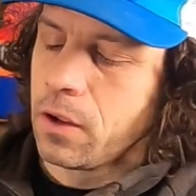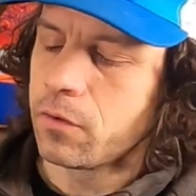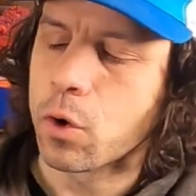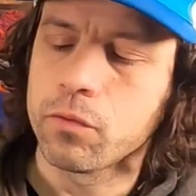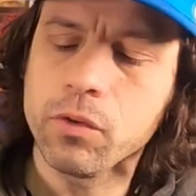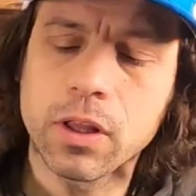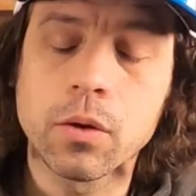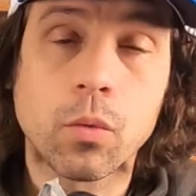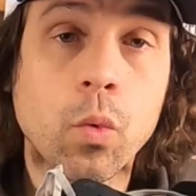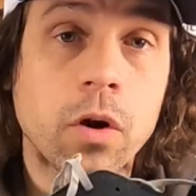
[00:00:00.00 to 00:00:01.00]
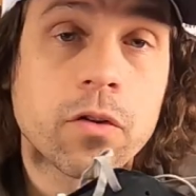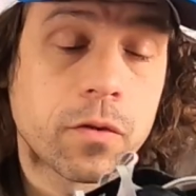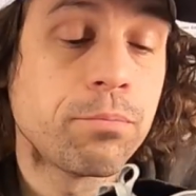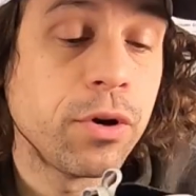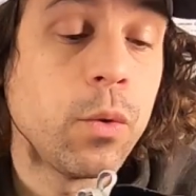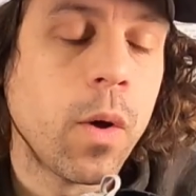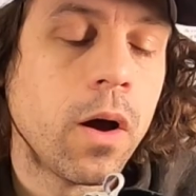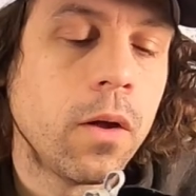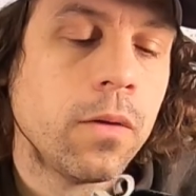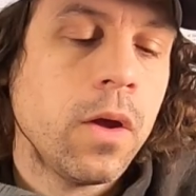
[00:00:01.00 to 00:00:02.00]
So it really works pretty
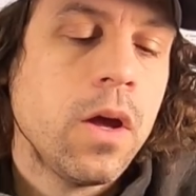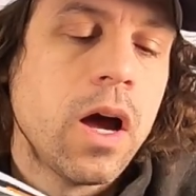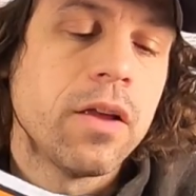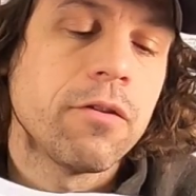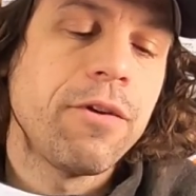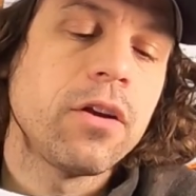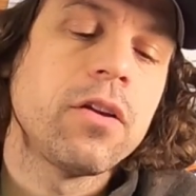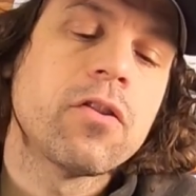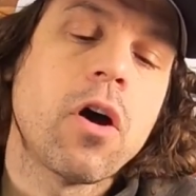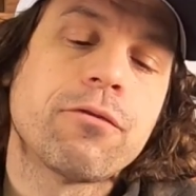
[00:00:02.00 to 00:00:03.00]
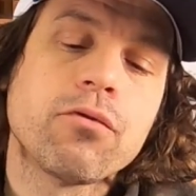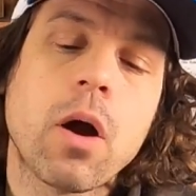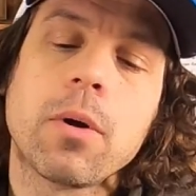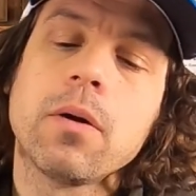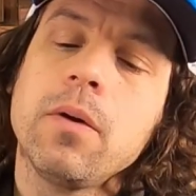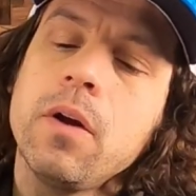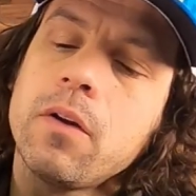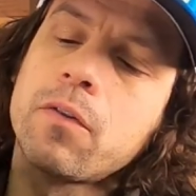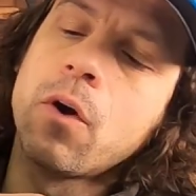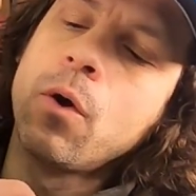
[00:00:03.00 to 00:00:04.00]
well. It's a fairly soft rubber,
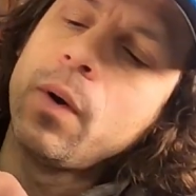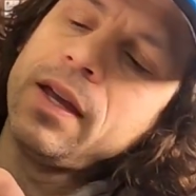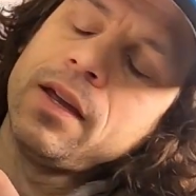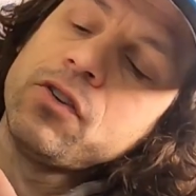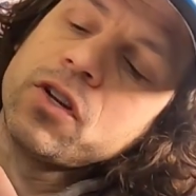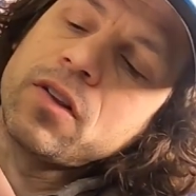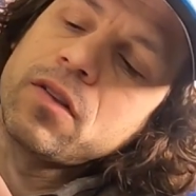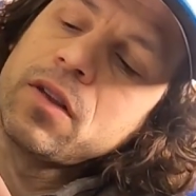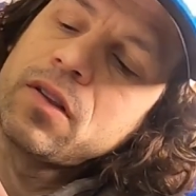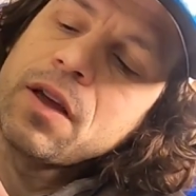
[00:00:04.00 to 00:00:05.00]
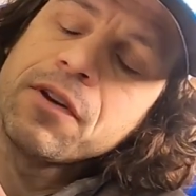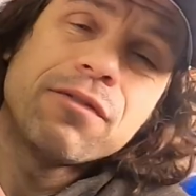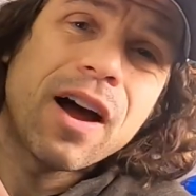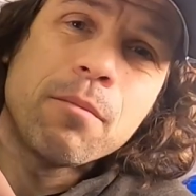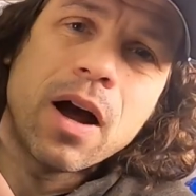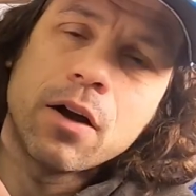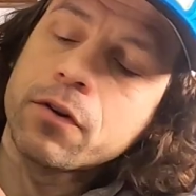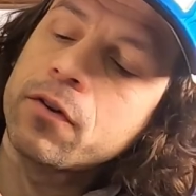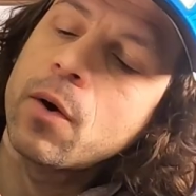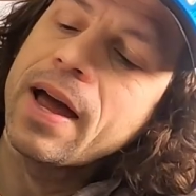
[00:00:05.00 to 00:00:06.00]
so in just the 75 miles
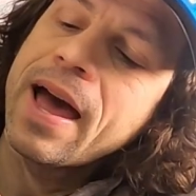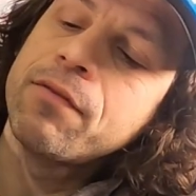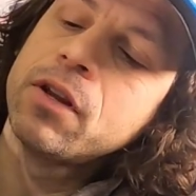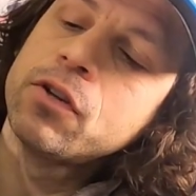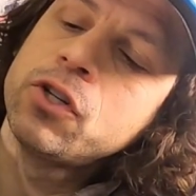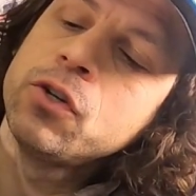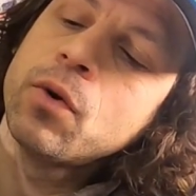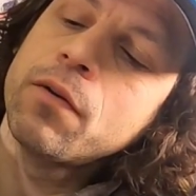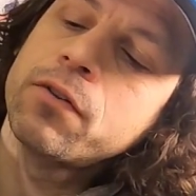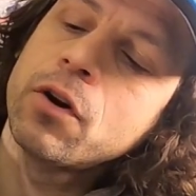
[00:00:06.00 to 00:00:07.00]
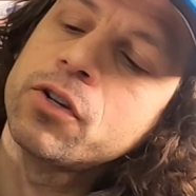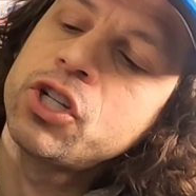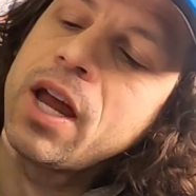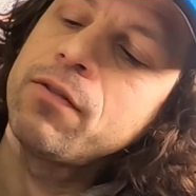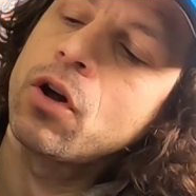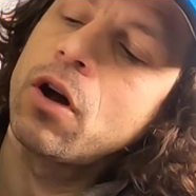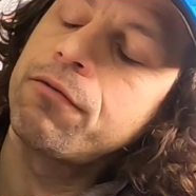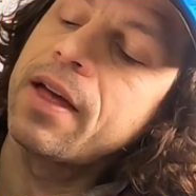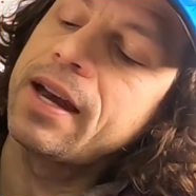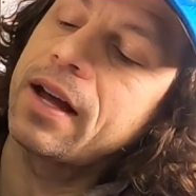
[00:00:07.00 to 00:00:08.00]
or so I have into the shoe, I've started shaving
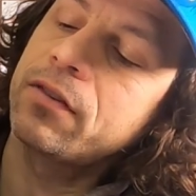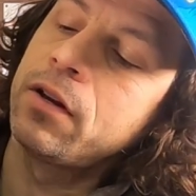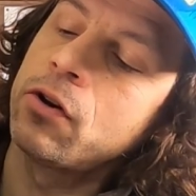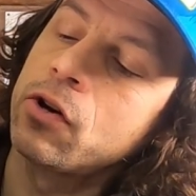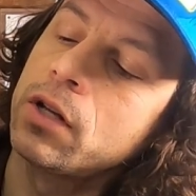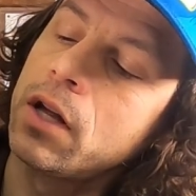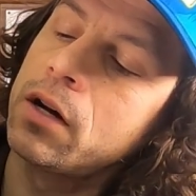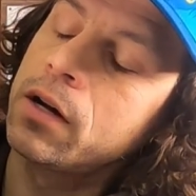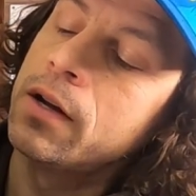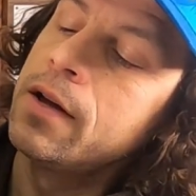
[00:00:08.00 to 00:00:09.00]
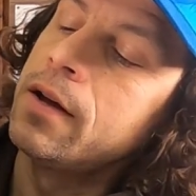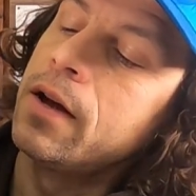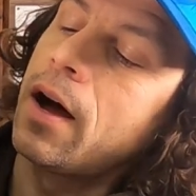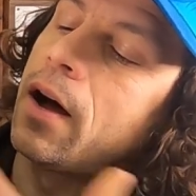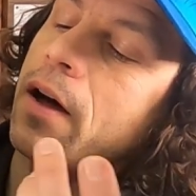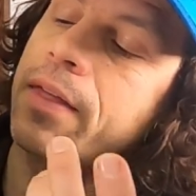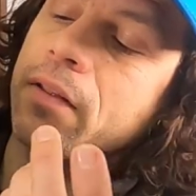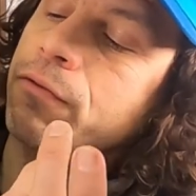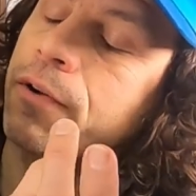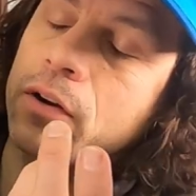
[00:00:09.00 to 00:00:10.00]
off that exterior lug.
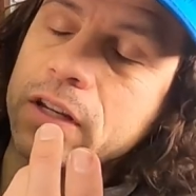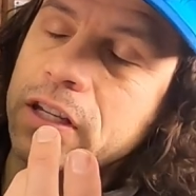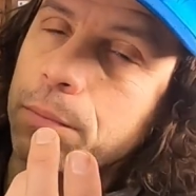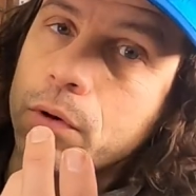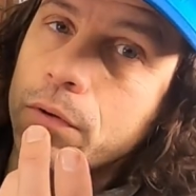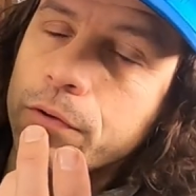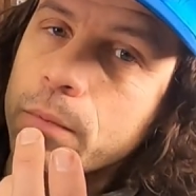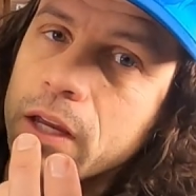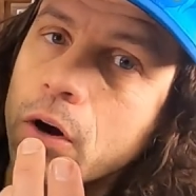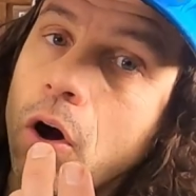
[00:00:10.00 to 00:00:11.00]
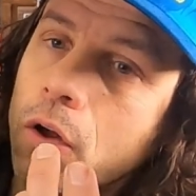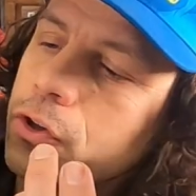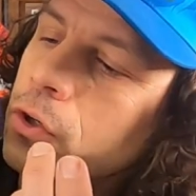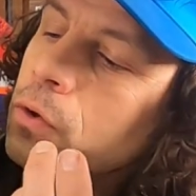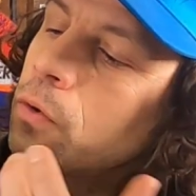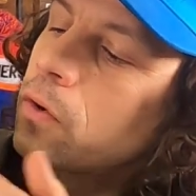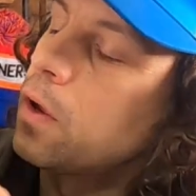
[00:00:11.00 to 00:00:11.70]
That's fairly typical for me in all shoes.